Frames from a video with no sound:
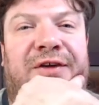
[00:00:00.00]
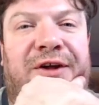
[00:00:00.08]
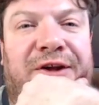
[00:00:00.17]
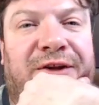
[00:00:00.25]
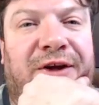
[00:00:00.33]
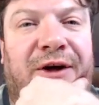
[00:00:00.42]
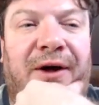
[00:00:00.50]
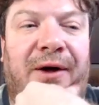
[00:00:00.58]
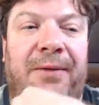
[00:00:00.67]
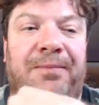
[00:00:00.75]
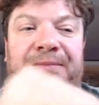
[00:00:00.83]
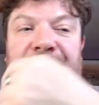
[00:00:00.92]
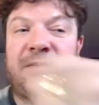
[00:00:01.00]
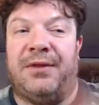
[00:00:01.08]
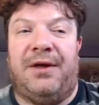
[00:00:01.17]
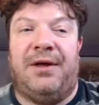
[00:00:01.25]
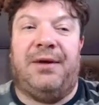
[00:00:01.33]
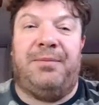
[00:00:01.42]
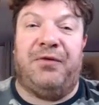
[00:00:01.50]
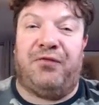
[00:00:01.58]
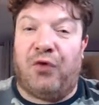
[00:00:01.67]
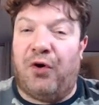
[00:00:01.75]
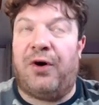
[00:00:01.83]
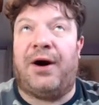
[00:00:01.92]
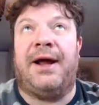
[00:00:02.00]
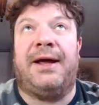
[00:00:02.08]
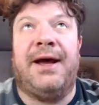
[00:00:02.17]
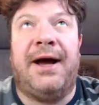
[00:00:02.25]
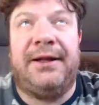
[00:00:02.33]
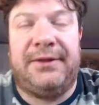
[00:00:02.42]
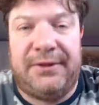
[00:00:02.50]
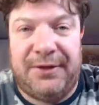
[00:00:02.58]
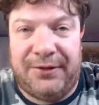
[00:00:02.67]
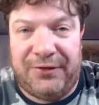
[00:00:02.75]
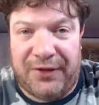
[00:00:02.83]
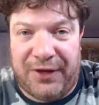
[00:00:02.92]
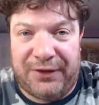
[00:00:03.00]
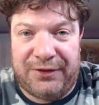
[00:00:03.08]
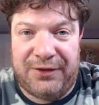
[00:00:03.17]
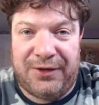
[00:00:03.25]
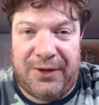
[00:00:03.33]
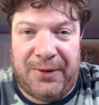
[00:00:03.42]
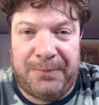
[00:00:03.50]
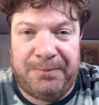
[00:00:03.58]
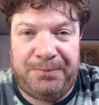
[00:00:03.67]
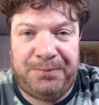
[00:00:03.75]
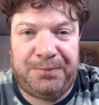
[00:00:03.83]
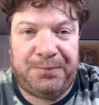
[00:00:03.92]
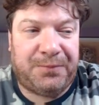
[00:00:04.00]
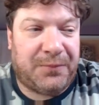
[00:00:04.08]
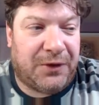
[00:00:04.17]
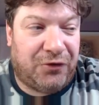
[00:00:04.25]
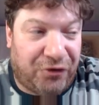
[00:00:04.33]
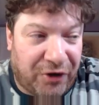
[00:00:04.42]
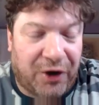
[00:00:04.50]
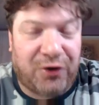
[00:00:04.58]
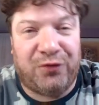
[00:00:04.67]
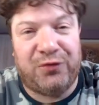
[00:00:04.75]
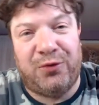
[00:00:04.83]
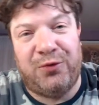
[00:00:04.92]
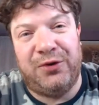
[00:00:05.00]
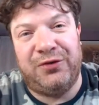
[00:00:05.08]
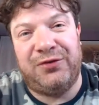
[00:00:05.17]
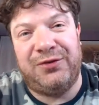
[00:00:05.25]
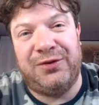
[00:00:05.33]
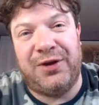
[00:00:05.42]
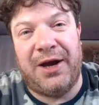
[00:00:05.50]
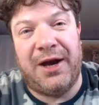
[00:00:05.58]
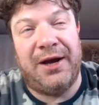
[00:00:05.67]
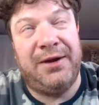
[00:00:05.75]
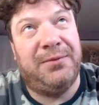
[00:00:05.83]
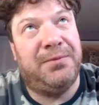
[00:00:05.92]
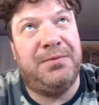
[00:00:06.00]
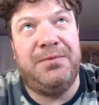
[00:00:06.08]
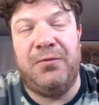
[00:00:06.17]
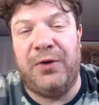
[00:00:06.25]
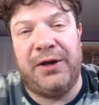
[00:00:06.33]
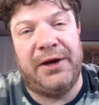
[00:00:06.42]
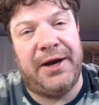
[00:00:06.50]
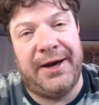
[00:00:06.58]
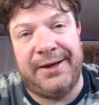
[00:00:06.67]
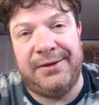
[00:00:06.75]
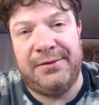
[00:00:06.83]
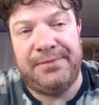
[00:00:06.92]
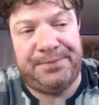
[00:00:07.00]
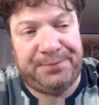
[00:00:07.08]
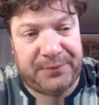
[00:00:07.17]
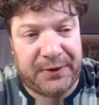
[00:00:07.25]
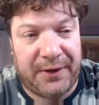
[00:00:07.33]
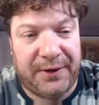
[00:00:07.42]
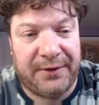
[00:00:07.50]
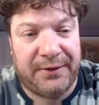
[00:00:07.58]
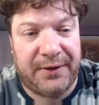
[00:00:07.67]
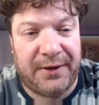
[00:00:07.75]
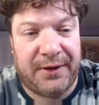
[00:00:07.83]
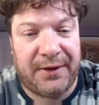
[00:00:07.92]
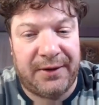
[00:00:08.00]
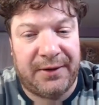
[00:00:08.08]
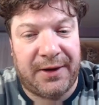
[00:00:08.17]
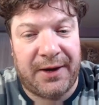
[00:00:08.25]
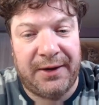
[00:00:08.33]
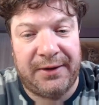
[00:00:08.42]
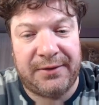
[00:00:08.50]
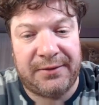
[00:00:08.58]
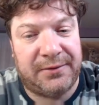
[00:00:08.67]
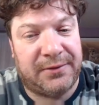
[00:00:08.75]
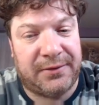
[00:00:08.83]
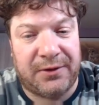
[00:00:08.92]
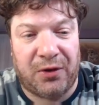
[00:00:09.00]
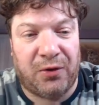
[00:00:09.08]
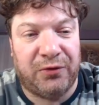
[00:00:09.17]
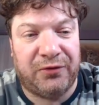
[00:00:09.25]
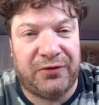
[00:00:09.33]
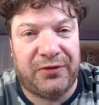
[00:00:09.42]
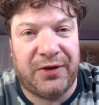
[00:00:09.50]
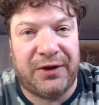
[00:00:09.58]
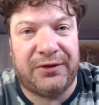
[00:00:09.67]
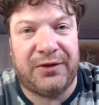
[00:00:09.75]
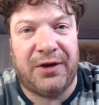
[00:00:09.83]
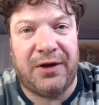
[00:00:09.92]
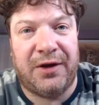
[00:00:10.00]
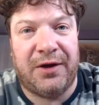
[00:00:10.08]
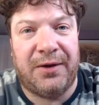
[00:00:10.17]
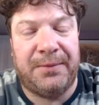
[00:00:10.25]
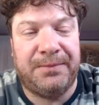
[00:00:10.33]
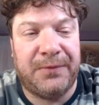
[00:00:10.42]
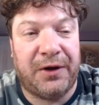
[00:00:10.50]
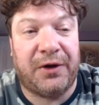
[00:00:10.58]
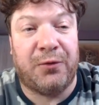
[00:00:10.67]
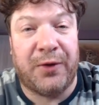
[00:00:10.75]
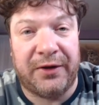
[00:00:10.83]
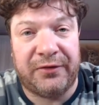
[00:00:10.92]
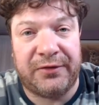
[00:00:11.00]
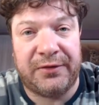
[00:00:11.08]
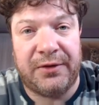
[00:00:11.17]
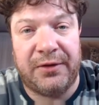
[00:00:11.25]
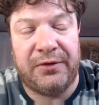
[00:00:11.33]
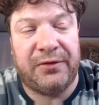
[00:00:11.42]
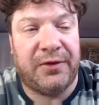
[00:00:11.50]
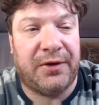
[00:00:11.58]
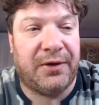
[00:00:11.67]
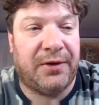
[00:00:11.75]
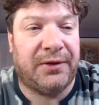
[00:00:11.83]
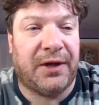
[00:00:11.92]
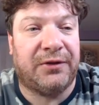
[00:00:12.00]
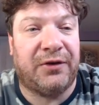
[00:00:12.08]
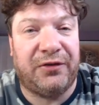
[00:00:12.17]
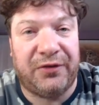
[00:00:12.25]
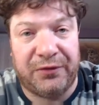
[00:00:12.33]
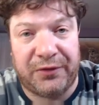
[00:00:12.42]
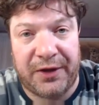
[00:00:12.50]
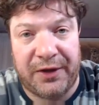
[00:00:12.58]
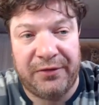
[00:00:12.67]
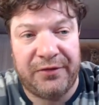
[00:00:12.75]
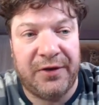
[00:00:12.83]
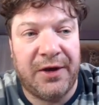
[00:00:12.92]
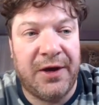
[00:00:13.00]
And before I got that check, of course, I went ahead and I closed that request as a not received case.